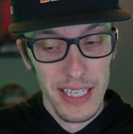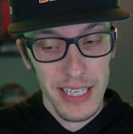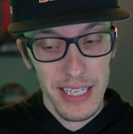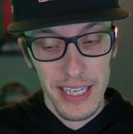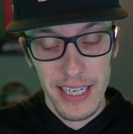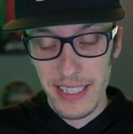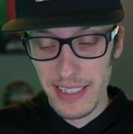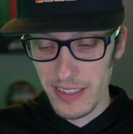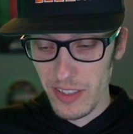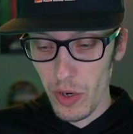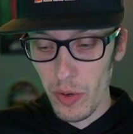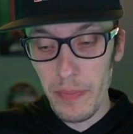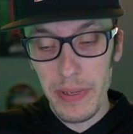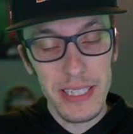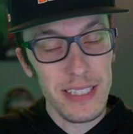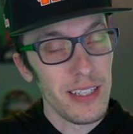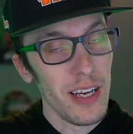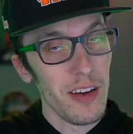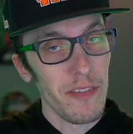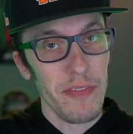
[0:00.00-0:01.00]
It's going to be
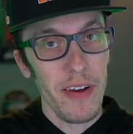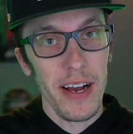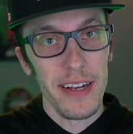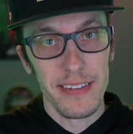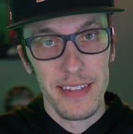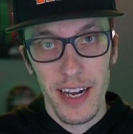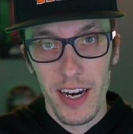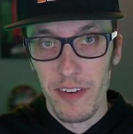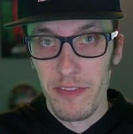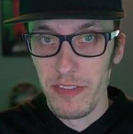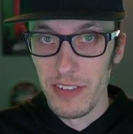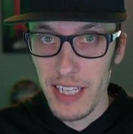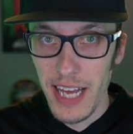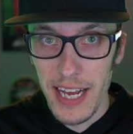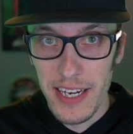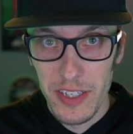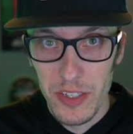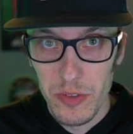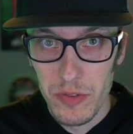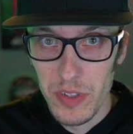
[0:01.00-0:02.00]
tough out there for
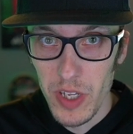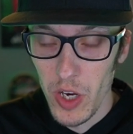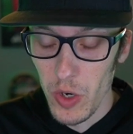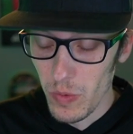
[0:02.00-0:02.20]
that dude, though,